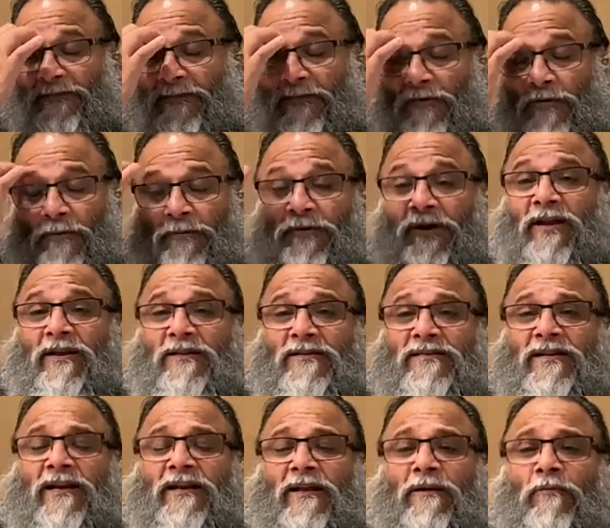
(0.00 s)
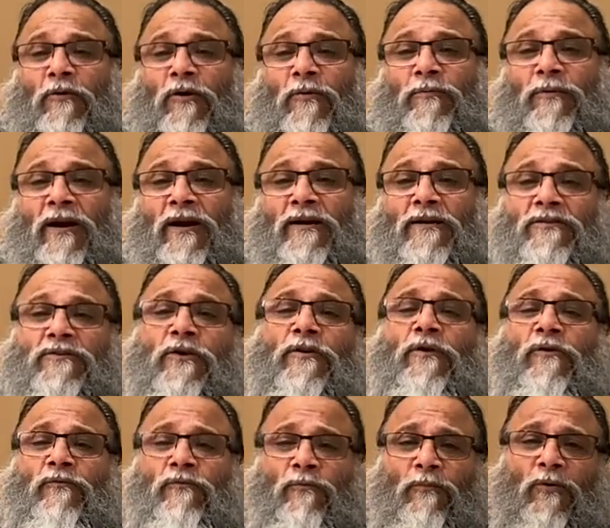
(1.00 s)
so your brain is getting more blood, so
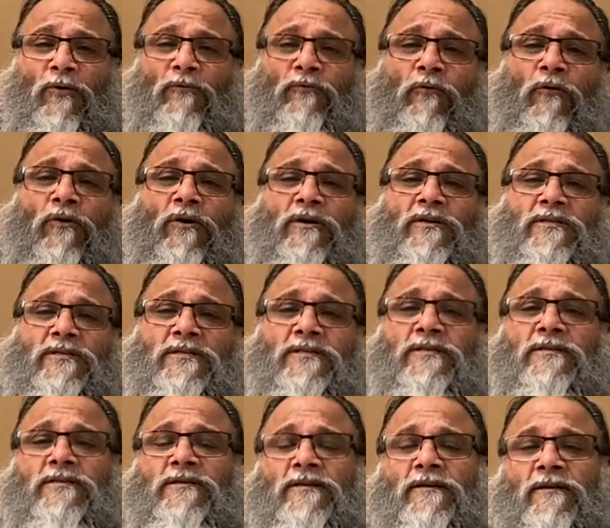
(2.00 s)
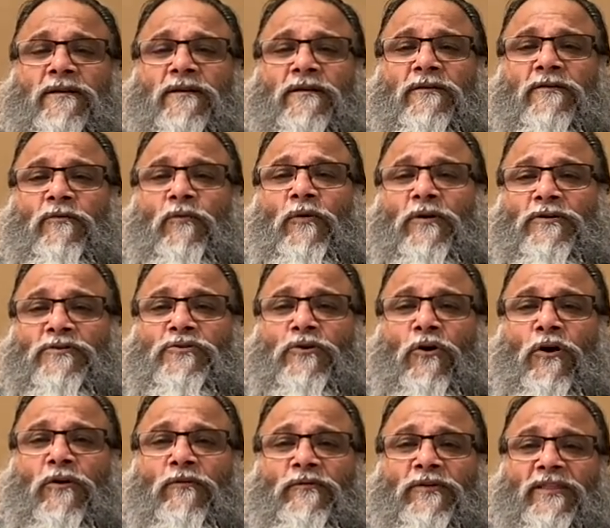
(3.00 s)
you're more focused. So what's
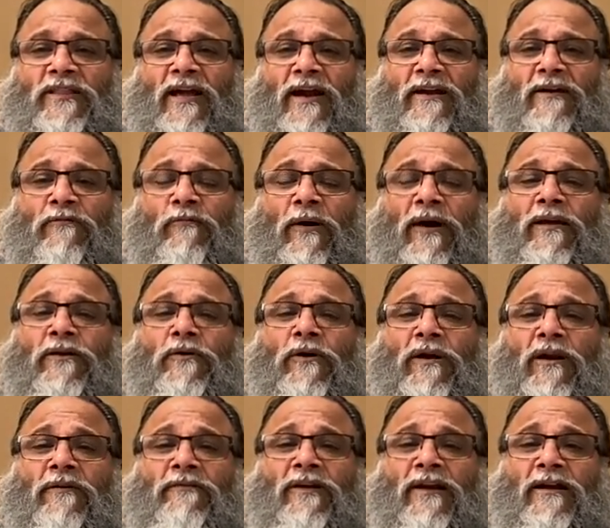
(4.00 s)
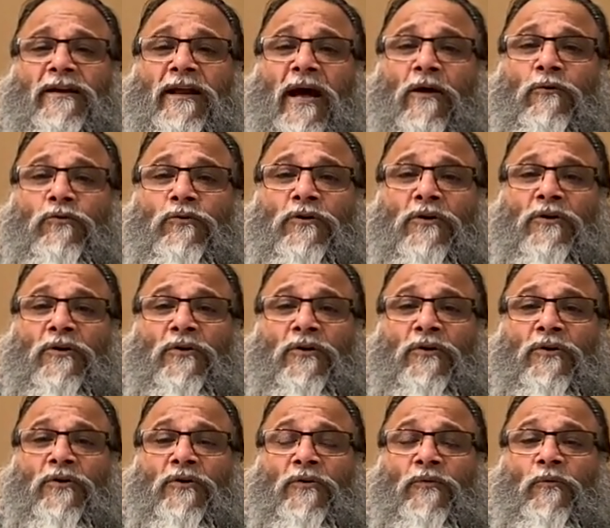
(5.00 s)
wrong with that? Why you are having doubt?
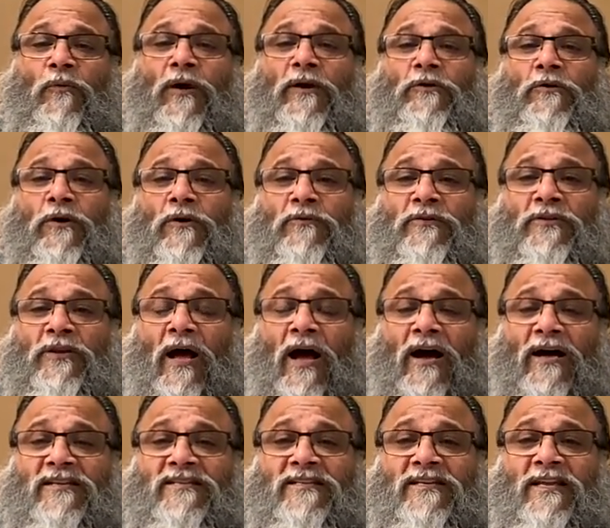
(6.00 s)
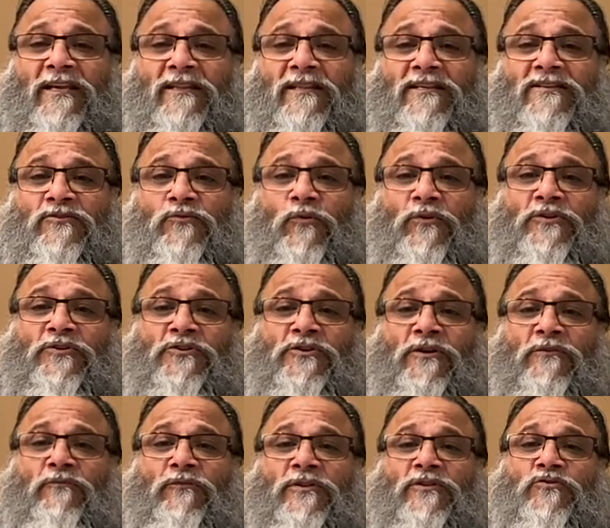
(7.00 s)
Why you are asking this
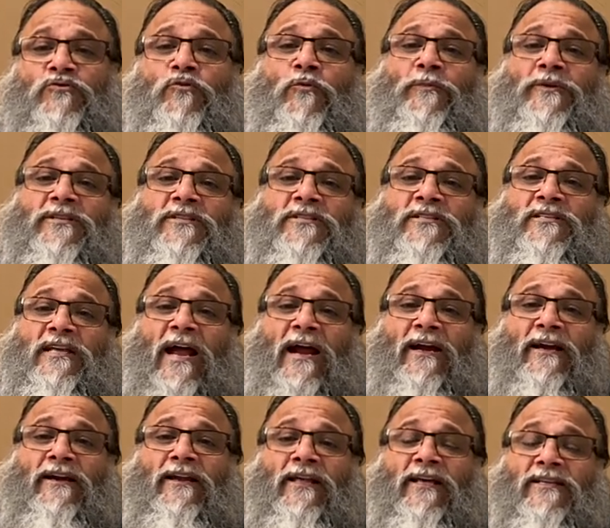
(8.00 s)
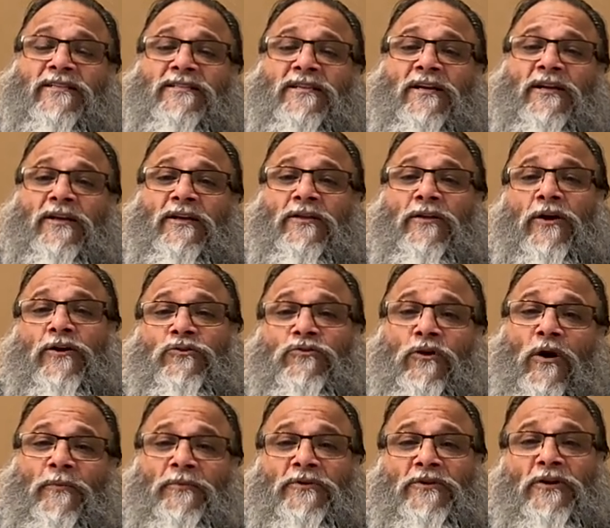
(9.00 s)
question with so much sadness that
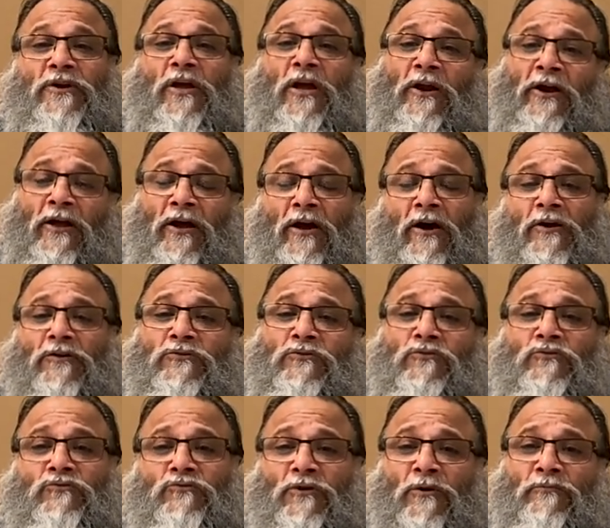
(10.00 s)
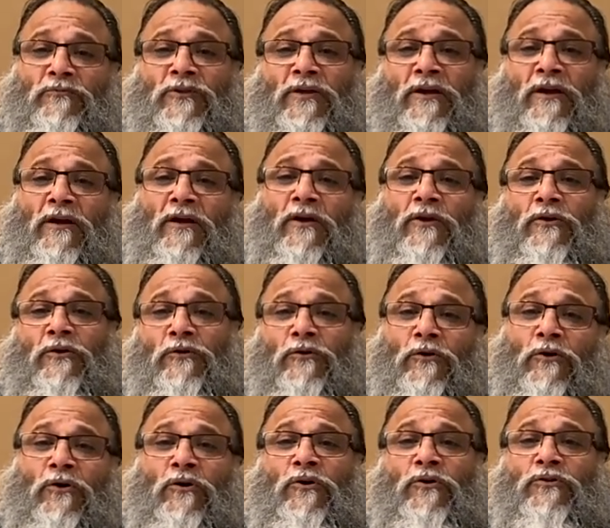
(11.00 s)
Swamiji, can I ask you something? You
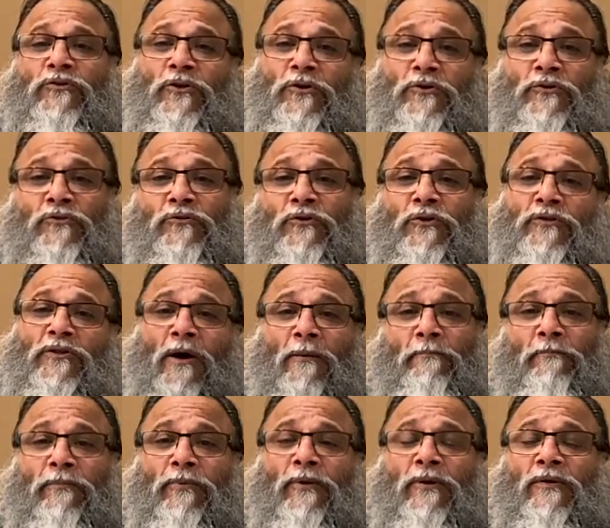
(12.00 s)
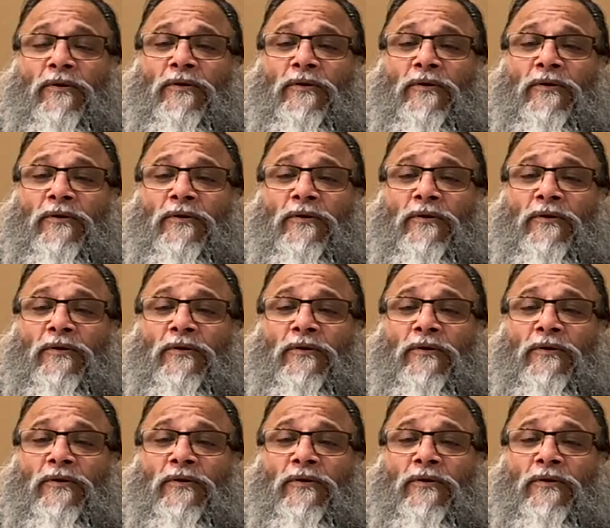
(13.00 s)
know, there is a thump, th-